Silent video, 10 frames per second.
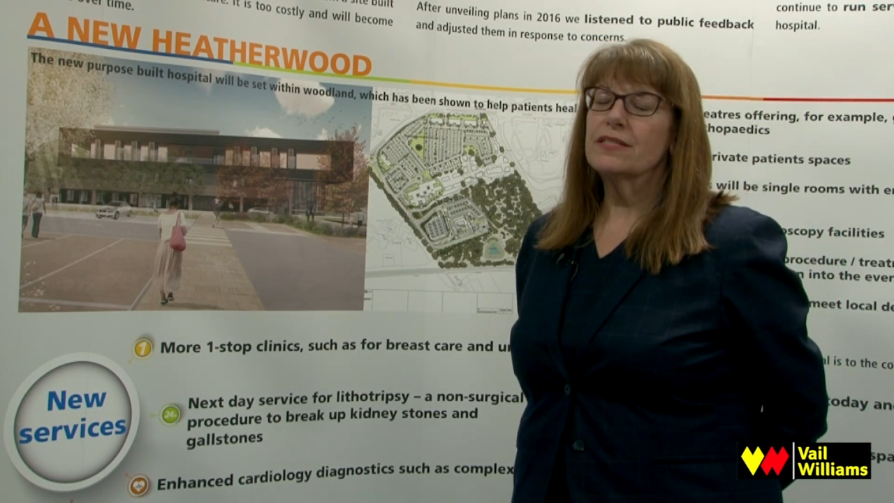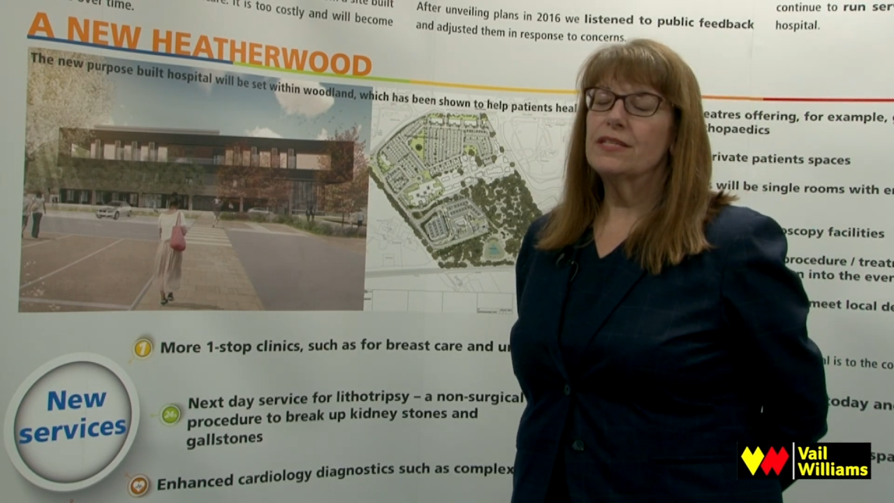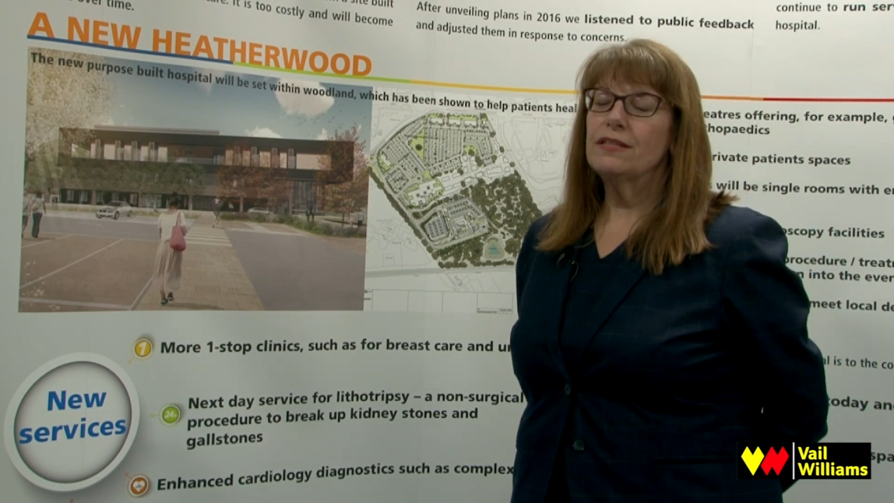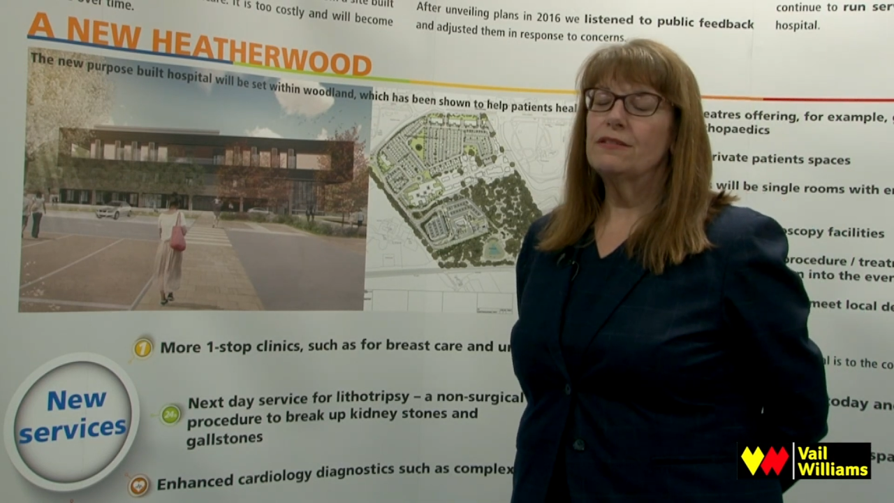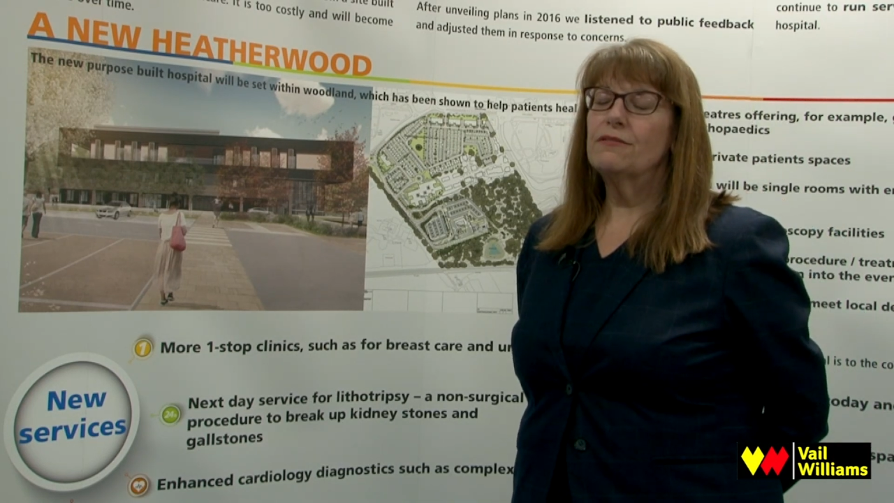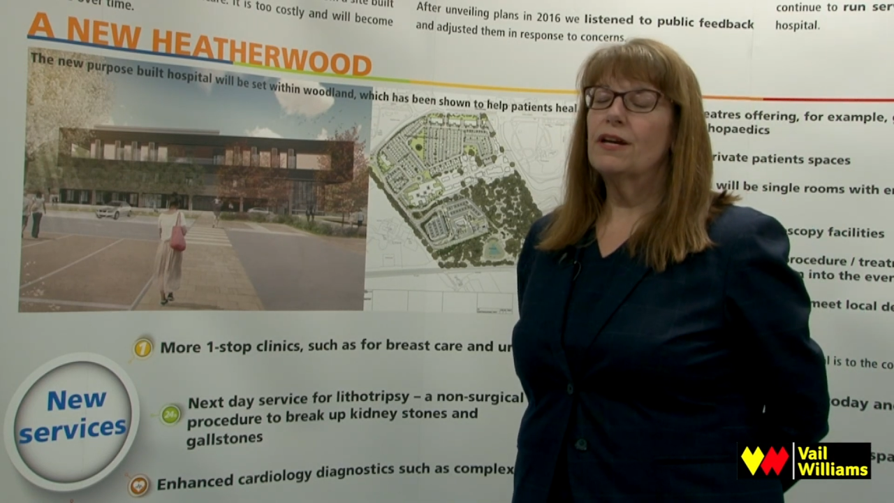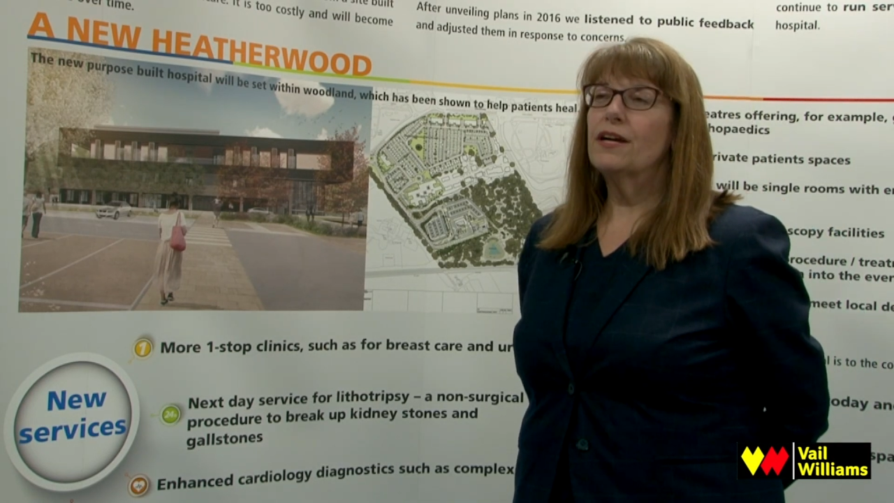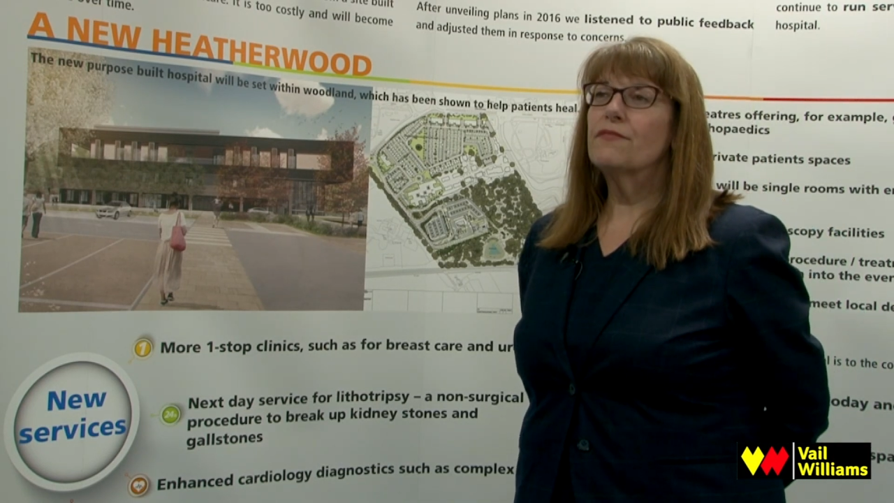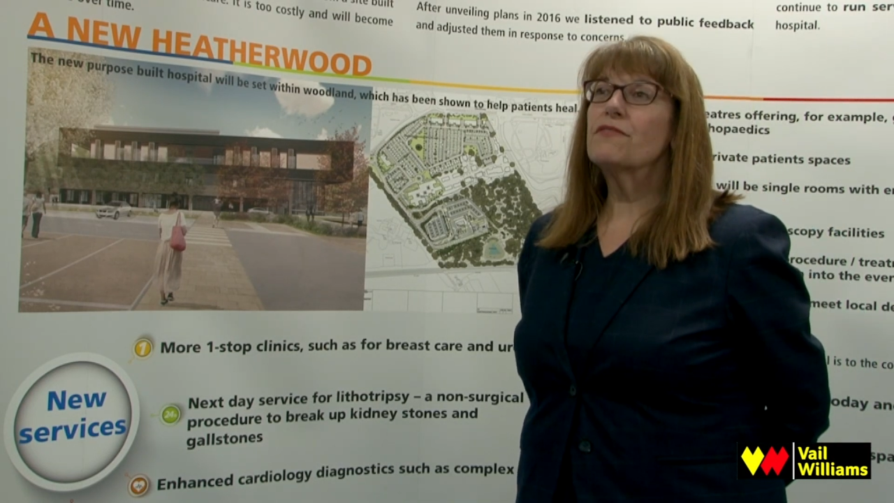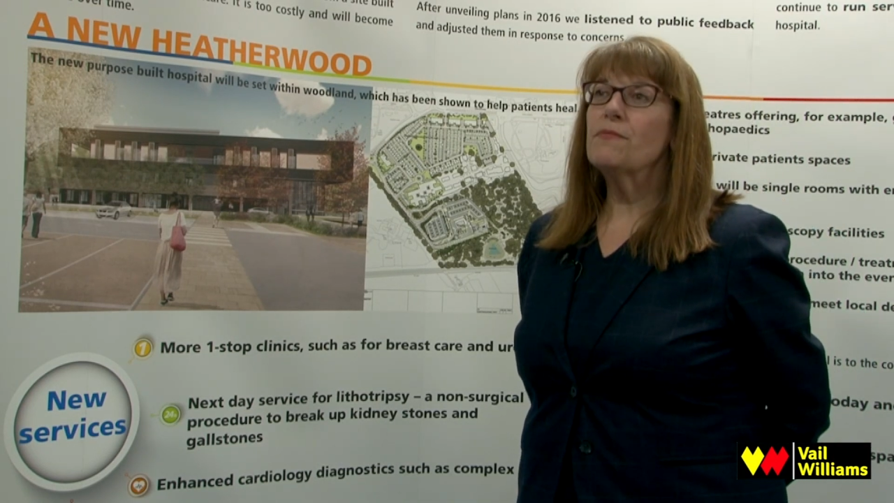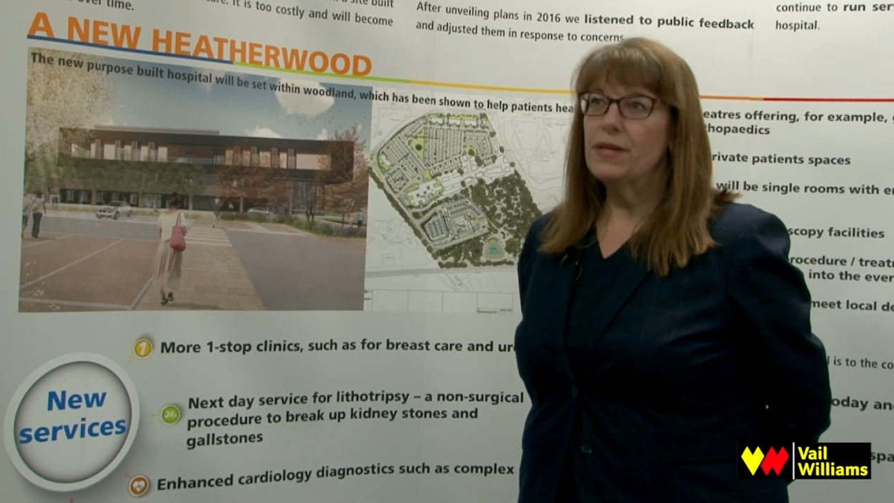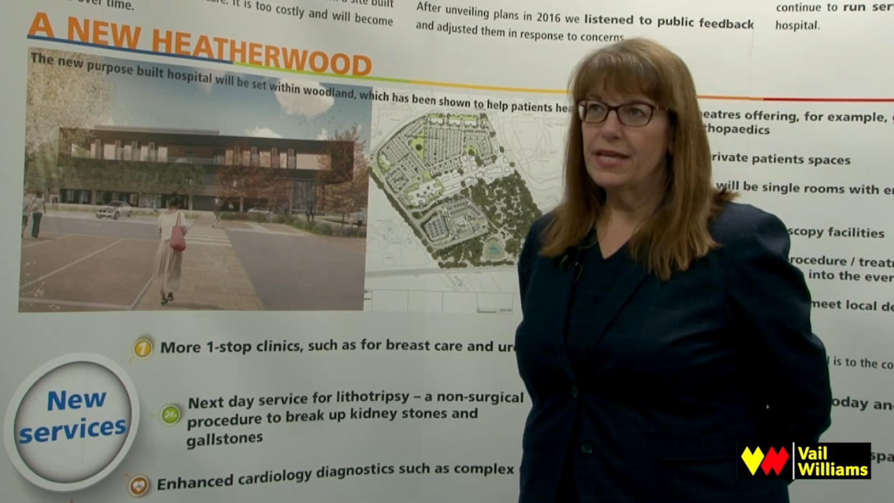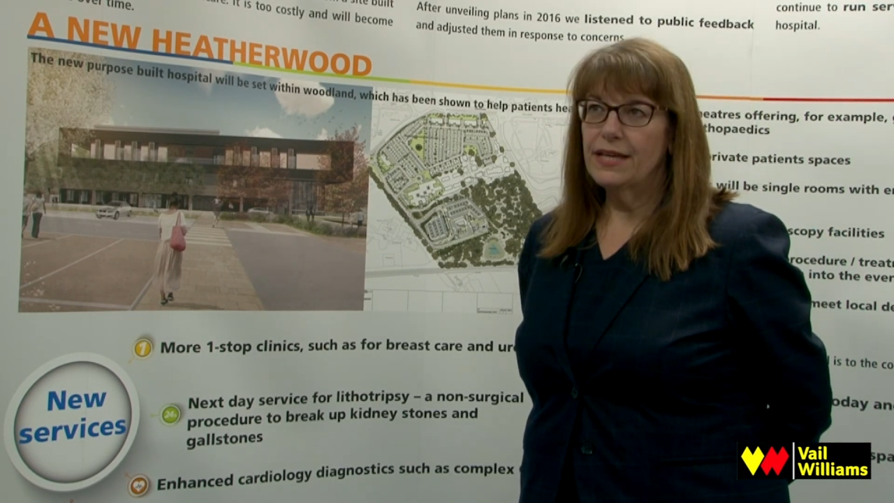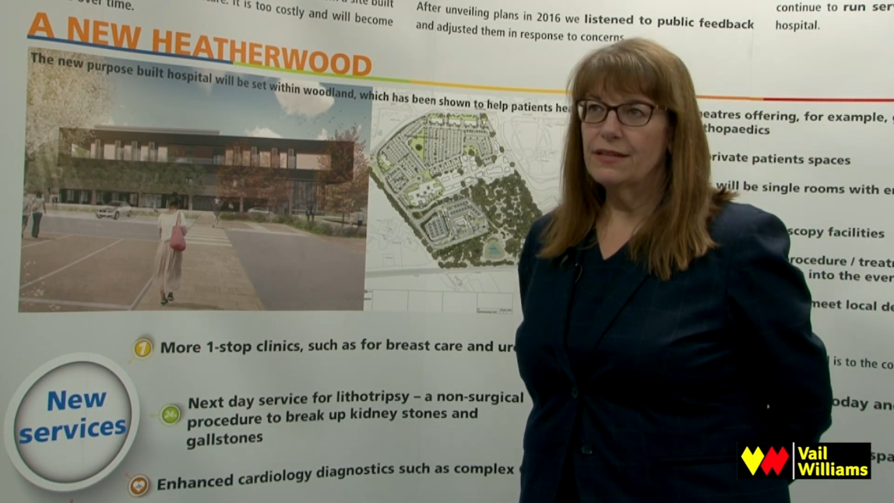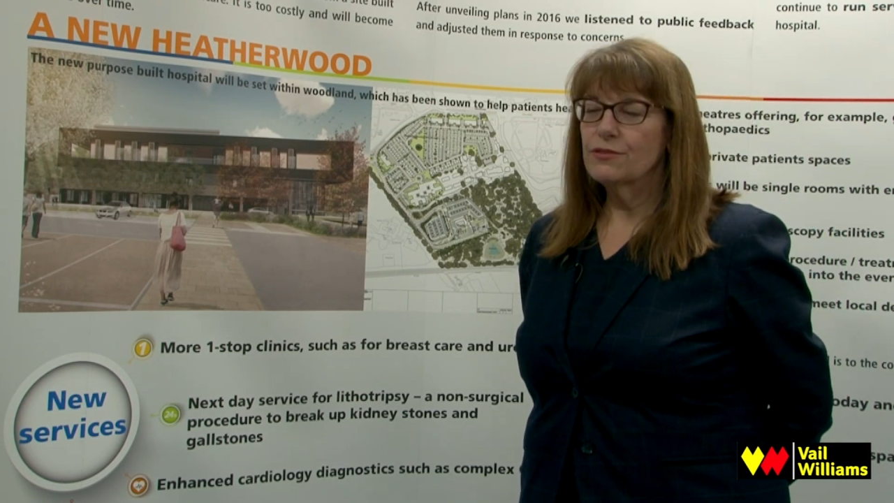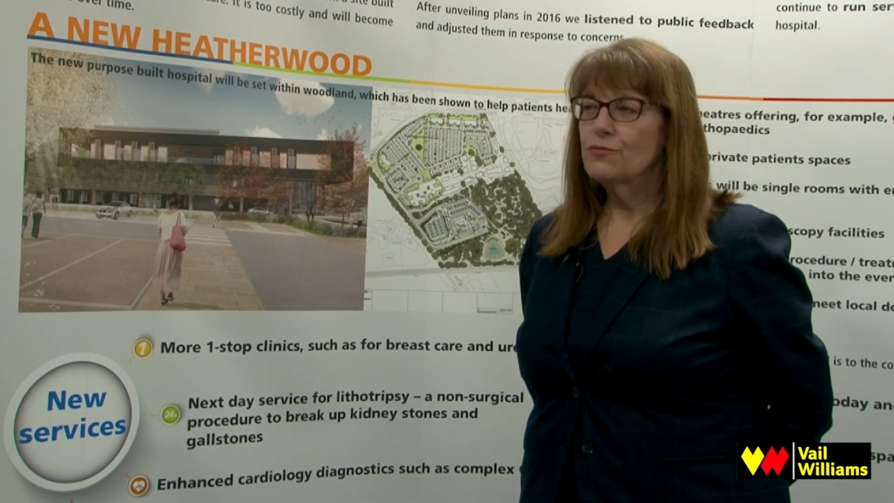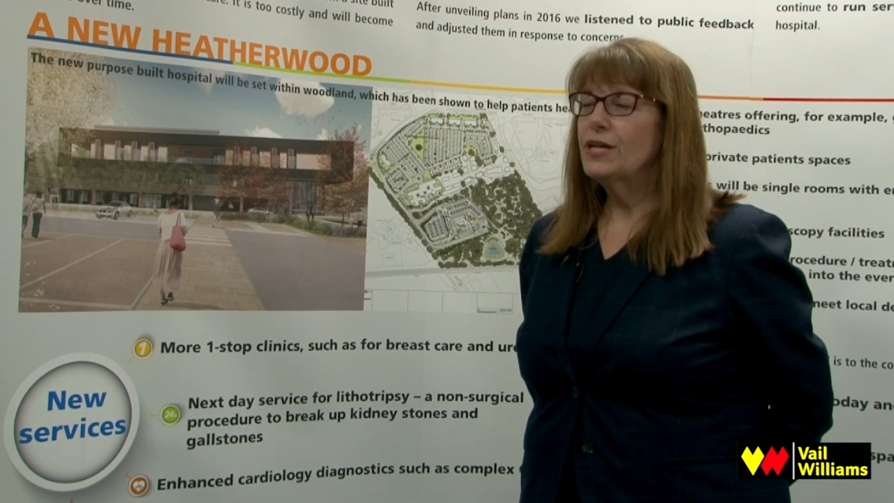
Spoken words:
to Frimley Health?